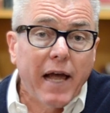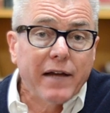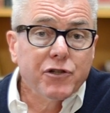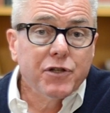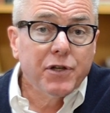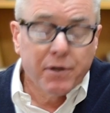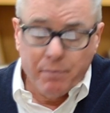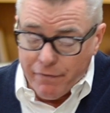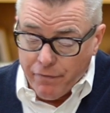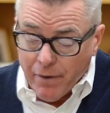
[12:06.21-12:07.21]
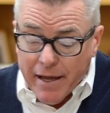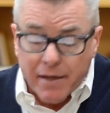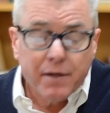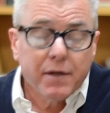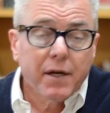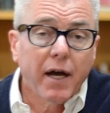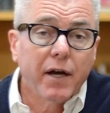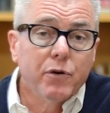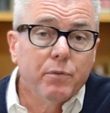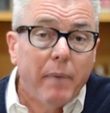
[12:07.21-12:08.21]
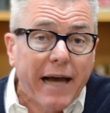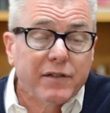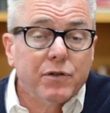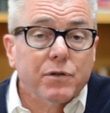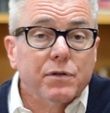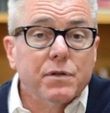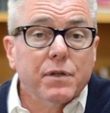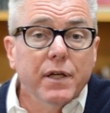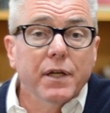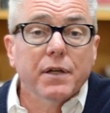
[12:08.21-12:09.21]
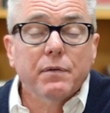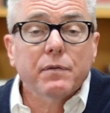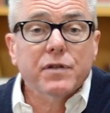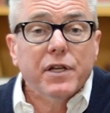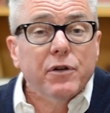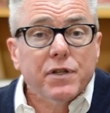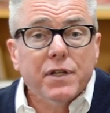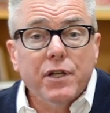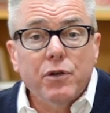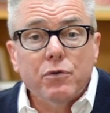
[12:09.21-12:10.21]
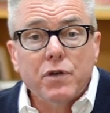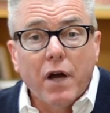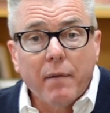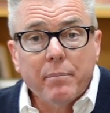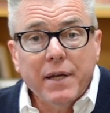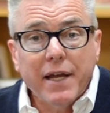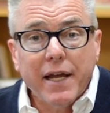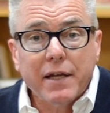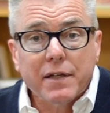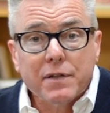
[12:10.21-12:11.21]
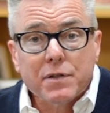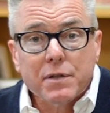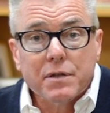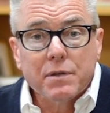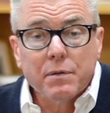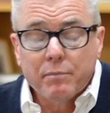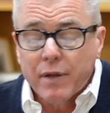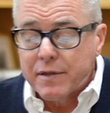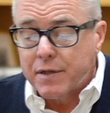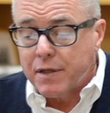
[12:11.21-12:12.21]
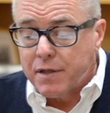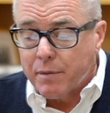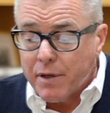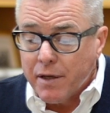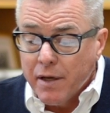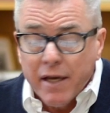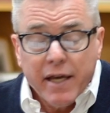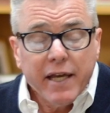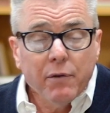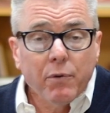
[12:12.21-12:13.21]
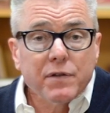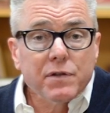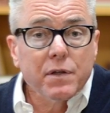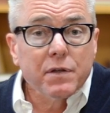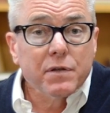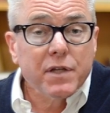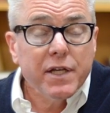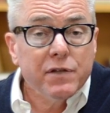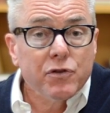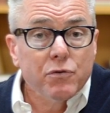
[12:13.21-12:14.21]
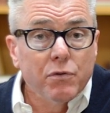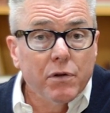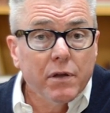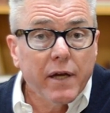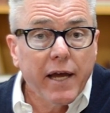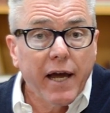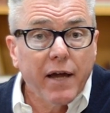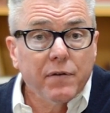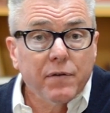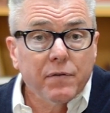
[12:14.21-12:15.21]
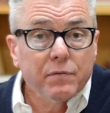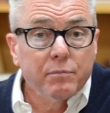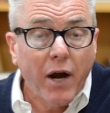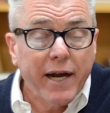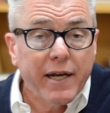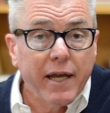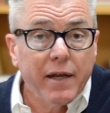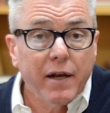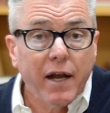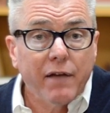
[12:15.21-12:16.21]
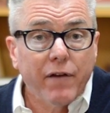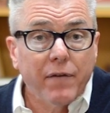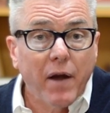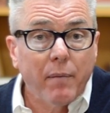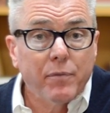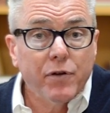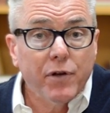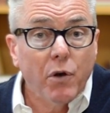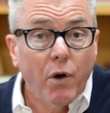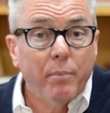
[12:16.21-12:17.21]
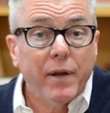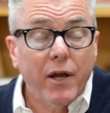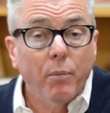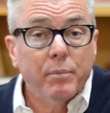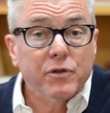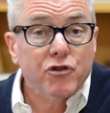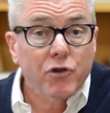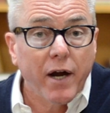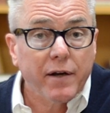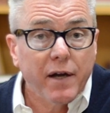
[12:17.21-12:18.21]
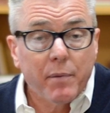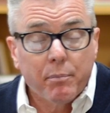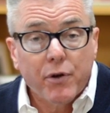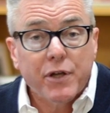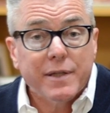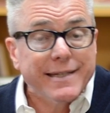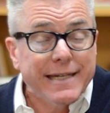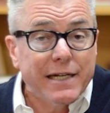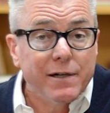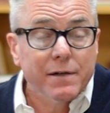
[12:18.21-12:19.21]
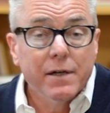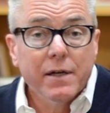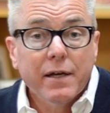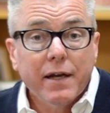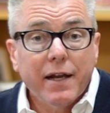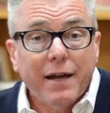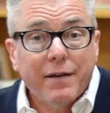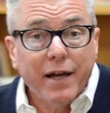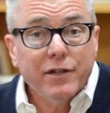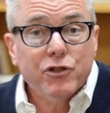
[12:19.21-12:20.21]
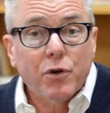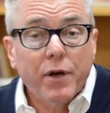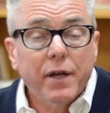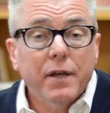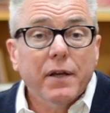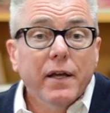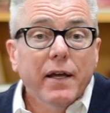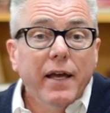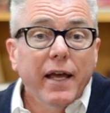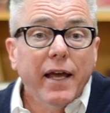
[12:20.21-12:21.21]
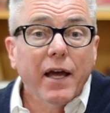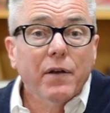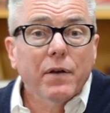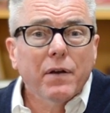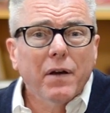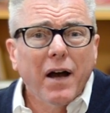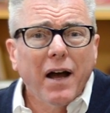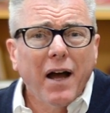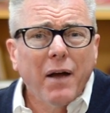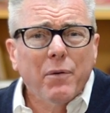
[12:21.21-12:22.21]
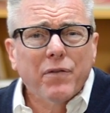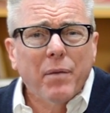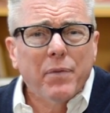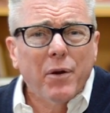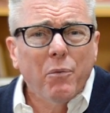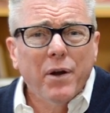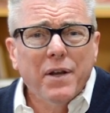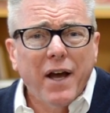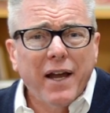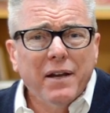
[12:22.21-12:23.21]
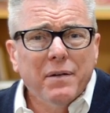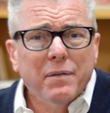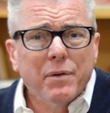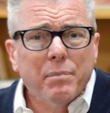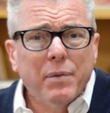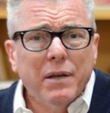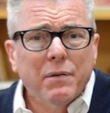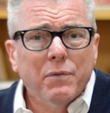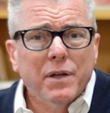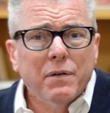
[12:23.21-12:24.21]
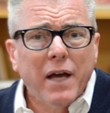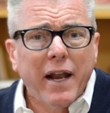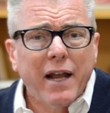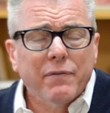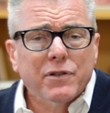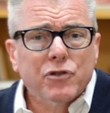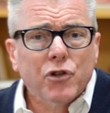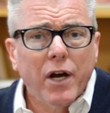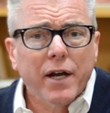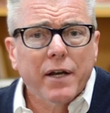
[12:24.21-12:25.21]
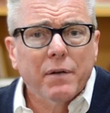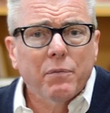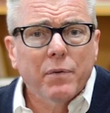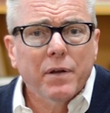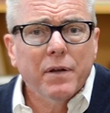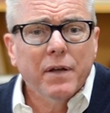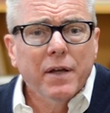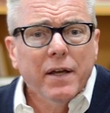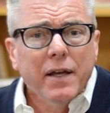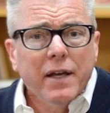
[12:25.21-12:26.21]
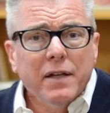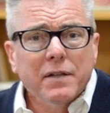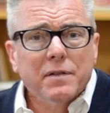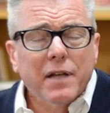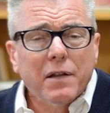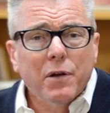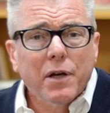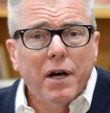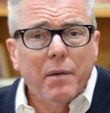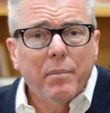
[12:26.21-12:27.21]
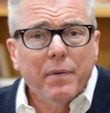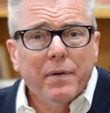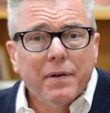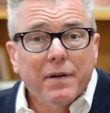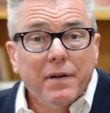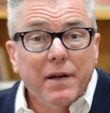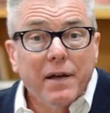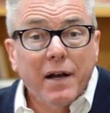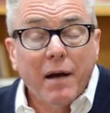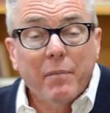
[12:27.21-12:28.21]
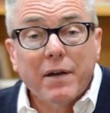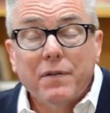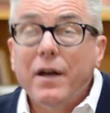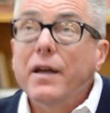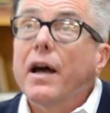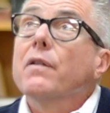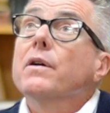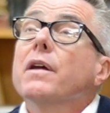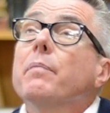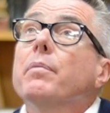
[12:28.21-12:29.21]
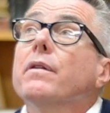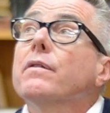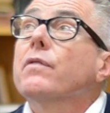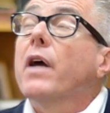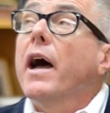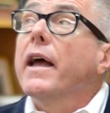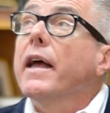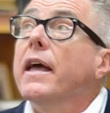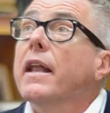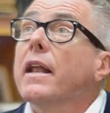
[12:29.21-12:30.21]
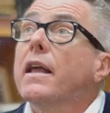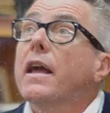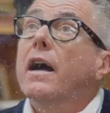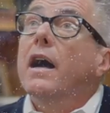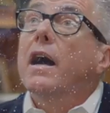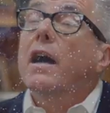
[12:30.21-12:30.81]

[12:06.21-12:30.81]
last year. My friend uh, who pastors in Cedar City, Utah, Pete Akins, is a blessing to me. He runs the ski school at Brian Head, and I've had the opportunity to go up and help instruct. I'm a pretty good skier, and I, I enjoy it. And I was up there one night with Pete. We got out of his truck, and we he just said, "Look up," and I'm going to tell you, I looked up in the sky and uh,